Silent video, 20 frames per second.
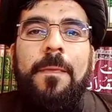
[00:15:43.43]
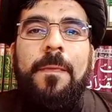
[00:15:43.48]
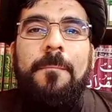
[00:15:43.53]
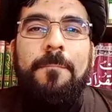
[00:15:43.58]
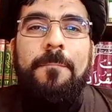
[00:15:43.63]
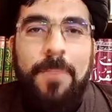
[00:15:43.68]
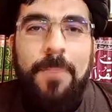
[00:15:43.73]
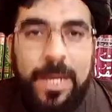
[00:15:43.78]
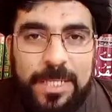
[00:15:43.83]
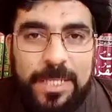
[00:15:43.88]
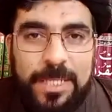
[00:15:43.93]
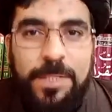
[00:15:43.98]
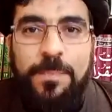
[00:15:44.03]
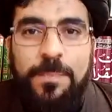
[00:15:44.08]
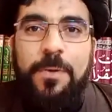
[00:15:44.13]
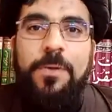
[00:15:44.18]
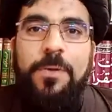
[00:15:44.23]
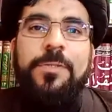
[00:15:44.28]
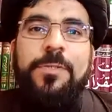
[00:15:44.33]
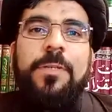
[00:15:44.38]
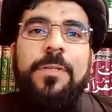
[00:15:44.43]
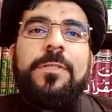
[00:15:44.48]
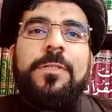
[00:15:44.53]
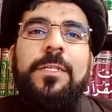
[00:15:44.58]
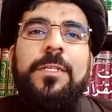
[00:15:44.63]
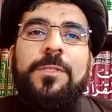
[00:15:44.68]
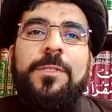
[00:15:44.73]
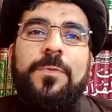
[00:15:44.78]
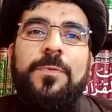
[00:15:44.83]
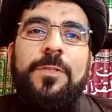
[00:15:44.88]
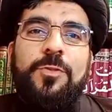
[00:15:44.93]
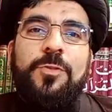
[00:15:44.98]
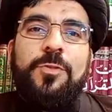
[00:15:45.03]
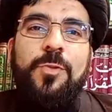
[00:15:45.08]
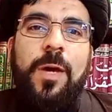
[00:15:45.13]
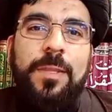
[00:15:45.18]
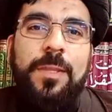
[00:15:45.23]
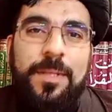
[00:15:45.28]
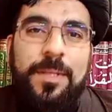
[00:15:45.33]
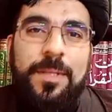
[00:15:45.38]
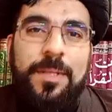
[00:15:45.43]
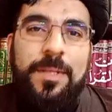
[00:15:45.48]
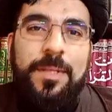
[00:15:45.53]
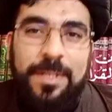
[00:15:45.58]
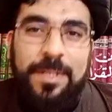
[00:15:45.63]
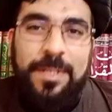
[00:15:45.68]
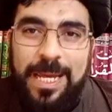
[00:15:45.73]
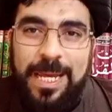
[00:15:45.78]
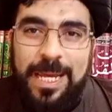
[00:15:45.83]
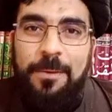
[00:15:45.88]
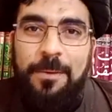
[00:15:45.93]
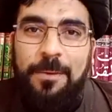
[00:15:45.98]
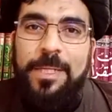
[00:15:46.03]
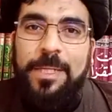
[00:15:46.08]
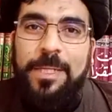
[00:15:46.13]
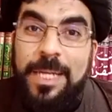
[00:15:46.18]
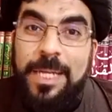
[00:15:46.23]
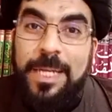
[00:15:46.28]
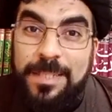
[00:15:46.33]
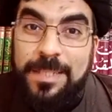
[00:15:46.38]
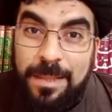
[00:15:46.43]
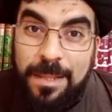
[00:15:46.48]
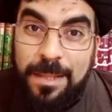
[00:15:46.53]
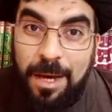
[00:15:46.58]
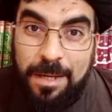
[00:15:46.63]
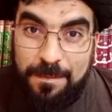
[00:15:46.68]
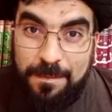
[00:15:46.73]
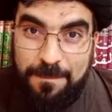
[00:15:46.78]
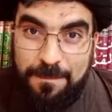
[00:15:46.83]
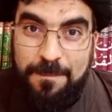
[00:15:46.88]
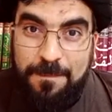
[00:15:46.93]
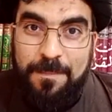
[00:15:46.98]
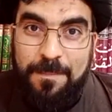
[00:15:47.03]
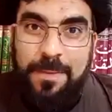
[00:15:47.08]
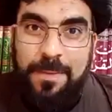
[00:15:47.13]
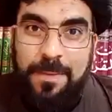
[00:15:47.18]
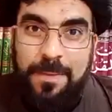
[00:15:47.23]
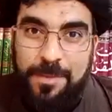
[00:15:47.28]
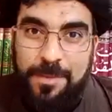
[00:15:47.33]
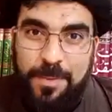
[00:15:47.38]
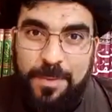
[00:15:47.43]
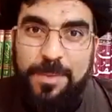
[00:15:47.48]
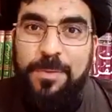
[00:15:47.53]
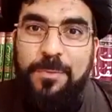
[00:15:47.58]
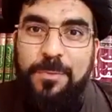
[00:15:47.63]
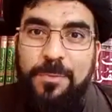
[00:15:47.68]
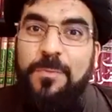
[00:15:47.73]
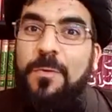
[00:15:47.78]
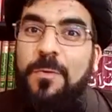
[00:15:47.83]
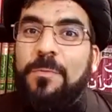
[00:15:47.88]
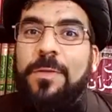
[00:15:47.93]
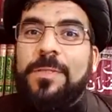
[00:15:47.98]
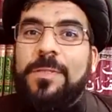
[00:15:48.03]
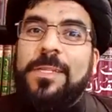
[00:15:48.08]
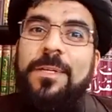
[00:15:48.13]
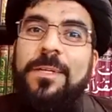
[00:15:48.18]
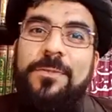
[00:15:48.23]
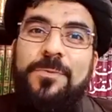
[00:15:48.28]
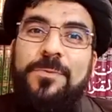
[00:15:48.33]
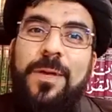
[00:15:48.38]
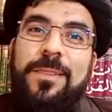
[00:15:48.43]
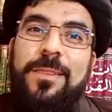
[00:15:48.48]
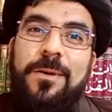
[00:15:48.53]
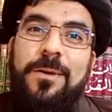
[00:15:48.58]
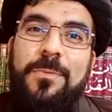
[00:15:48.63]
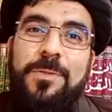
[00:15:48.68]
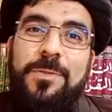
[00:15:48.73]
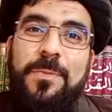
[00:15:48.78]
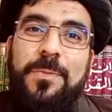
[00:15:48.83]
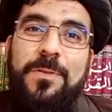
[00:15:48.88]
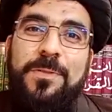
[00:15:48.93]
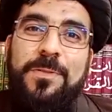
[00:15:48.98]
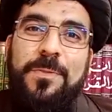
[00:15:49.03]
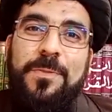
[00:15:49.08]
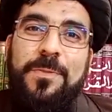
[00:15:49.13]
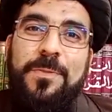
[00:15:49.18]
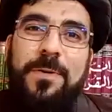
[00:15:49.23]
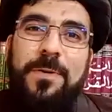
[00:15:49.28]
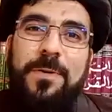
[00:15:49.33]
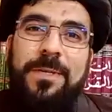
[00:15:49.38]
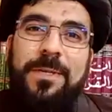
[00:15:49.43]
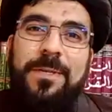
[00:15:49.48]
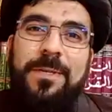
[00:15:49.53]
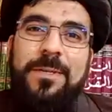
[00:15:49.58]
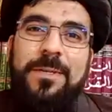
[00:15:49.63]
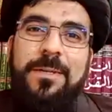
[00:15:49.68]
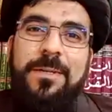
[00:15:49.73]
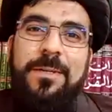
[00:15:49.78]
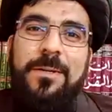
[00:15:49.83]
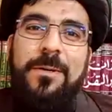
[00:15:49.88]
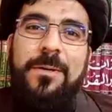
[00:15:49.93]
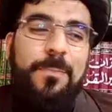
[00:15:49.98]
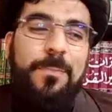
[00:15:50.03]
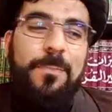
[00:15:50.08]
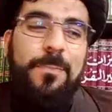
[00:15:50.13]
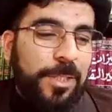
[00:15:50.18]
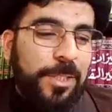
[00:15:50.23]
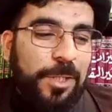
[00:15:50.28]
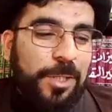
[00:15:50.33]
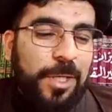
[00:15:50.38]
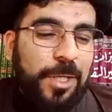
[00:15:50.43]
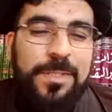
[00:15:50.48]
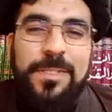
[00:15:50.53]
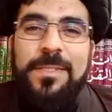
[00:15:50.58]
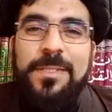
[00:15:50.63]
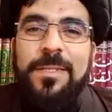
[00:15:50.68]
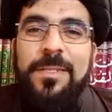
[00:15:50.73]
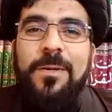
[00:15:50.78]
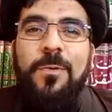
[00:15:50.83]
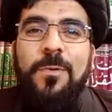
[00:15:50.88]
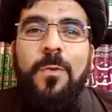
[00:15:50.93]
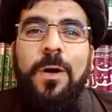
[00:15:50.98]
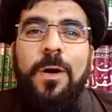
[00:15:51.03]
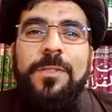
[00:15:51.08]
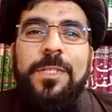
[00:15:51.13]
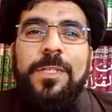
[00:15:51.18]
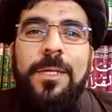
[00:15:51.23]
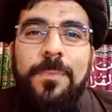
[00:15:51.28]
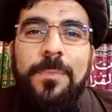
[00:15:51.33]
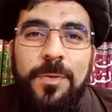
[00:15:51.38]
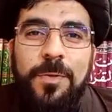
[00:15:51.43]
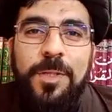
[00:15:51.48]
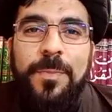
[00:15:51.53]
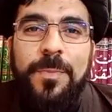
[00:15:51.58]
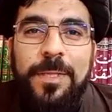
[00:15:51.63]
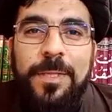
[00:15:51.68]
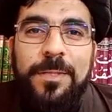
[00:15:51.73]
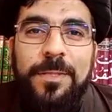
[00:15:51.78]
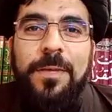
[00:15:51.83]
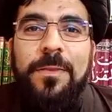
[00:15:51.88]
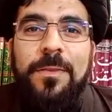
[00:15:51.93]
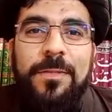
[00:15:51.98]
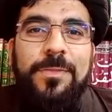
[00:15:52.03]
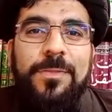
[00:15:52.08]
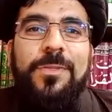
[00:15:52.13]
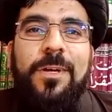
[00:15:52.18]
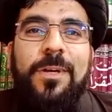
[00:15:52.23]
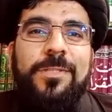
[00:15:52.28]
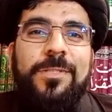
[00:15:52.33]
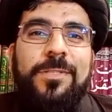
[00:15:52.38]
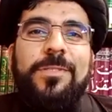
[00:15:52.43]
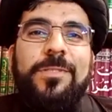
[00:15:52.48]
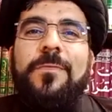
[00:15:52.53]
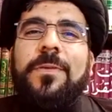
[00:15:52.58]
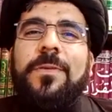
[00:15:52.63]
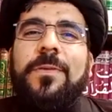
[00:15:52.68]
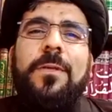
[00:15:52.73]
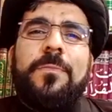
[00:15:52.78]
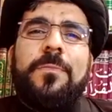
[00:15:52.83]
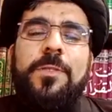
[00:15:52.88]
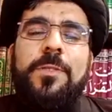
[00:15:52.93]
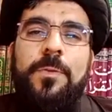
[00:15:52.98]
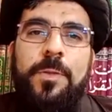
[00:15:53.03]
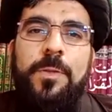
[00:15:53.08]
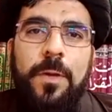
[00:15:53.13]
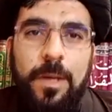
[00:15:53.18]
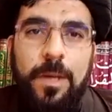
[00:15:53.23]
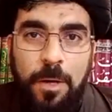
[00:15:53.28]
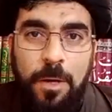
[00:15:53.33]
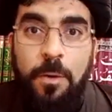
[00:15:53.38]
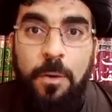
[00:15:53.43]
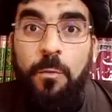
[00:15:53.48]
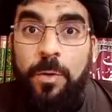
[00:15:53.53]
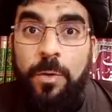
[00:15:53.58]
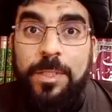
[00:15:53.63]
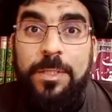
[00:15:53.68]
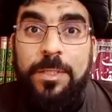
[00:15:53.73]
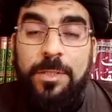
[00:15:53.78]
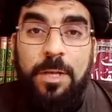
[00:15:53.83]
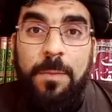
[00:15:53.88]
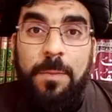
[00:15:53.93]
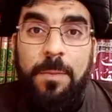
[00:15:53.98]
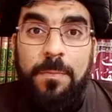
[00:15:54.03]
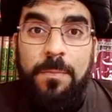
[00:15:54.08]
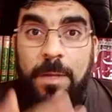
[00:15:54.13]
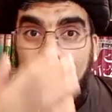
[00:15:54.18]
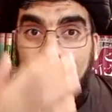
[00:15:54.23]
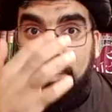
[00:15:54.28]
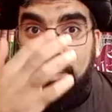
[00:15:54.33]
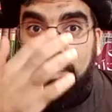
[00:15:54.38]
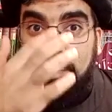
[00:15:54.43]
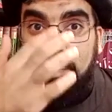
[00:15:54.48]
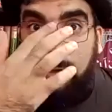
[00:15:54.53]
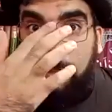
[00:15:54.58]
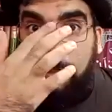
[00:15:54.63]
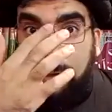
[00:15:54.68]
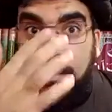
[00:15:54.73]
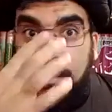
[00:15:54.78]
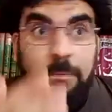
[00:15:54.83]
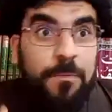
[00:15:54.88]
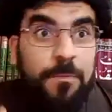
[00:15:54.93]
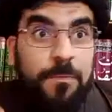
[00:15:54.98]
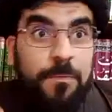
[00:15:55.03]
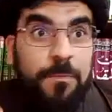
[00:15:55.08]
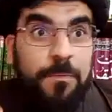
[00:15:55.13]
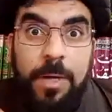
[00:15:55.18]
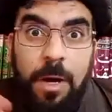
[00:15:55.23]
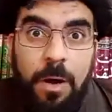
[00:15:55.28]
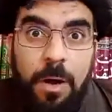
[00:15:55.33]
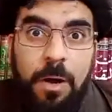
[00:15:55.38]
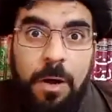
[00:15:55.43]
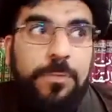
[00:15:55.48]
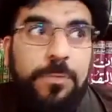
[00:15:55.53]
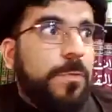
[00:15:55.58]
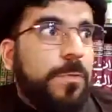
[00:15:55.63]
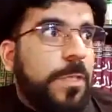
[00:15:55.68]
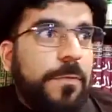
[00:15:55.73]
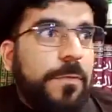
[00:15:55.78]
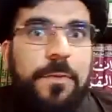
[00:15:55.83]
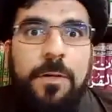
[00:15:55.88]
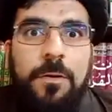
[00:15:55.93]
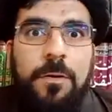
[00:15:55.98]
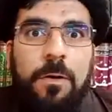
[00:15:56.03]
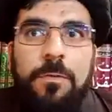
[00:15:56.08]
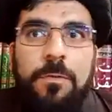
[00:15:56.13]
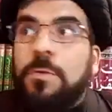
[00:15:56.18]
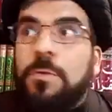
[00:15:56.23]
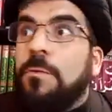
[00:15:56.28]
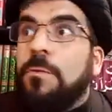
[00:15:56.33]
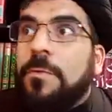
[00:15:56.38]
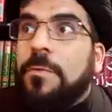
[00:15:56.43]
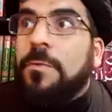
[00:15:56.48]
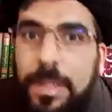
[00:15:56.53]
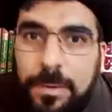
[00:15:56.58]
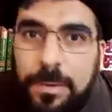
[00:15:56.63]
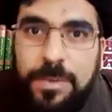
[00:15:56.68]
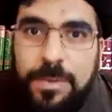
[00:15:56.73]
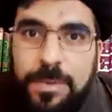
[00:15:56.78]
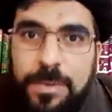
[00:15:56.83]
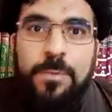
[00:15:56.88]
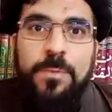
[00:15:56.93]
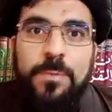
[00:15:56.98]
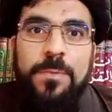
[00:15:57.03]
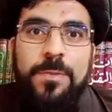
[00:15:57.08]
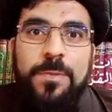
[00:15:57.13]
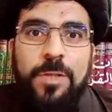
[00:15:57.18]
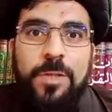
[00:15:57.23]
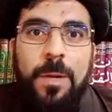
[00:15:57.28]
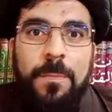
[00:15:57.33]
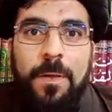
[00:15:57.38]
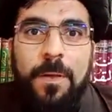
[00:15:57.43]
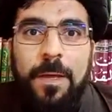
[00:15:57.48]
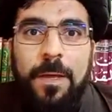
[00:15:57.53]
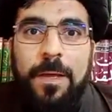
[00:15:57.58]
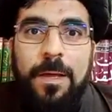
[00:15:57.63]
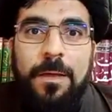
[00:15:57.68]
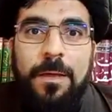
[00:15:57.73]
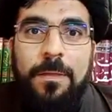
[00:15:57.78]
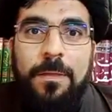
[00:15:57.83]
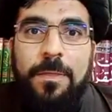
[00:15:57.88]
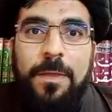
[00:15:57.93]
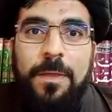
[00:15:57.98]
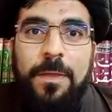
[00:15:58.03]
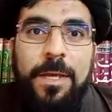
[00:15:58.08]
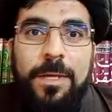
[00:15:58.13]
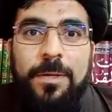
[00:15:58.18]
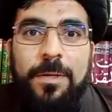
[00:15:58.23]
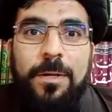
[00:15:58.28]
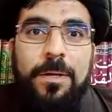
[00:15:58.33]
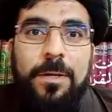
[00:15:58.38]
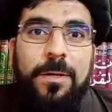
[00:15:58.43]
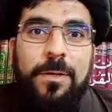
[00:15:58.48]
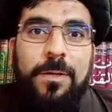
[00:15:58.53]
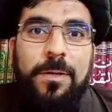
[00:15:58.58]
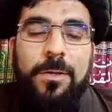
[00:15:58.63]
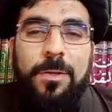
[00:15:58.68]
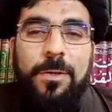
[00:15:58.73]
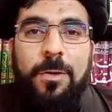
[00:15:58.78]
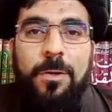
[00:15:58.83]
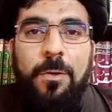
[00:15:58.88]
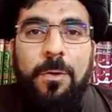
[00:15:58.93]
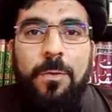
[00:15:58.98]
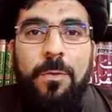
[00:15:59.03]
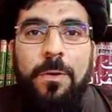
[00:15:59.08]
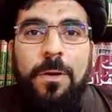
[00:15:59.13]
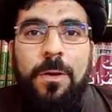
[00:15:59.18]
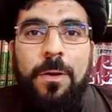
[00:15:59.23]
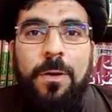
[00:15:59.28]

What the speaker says: best persons in spirituality now, and he is alive. This person who wrote this letter to Allah, by just what? Implementing the instructions of Allah. Was it something very hard or difficult or weird or some dhikr, you know,